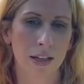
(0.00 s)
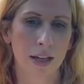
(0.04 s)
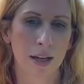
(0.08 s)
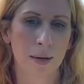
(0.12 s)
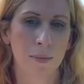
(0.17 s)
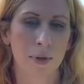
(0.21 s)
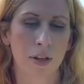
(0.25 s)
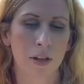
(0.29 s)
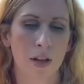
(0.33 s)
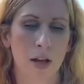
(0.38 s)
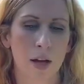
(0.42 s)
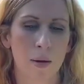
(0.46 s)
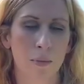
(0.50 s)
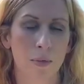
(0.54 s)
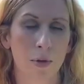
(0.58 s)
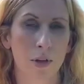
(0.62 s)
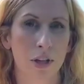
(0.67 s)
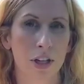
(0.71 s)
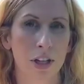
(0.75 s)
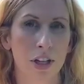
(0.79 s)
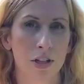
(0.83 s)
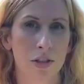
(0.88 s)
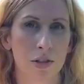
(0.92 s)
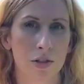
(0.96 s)
I'm a lot
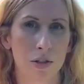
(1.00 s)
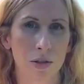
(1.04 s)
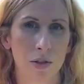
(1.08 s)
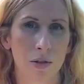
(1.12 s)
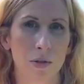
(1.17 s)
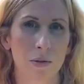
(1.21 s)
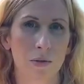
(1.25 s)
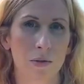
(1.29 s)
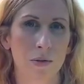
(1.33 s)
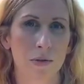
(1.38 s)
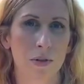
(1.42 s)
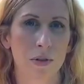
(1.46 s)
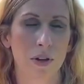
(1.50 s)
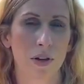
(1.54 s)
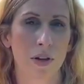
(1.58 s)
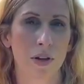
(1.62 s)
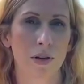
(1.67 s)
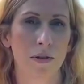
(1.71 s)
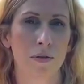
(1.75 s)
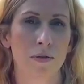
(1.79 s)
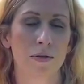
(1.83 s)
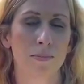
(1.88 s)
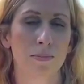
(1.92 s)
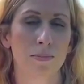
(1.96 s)
more in tune
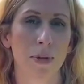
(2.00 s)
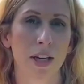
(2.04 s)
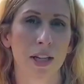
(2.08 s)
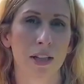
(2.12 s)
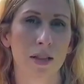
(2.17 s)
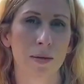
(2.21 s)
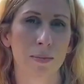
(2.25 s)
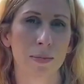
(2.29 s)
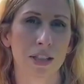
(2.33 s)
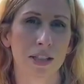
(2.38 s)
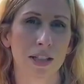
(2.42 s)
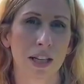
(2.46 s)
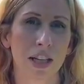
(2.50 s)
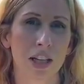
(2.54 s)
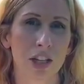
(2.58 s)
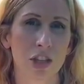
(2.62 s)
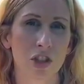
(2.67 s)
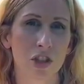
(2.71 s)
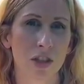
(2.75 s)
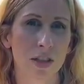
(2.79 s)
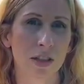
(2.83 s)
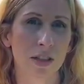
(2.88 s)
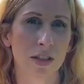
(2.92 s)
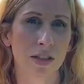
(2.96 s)
of my
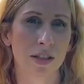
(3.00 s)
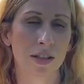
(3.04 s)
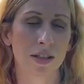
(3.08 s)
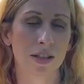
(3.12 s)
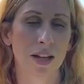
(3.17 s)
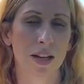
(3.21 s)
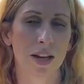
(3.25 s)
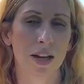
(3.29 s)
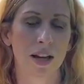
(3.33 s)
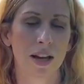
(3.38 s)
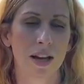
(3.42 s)
limitations.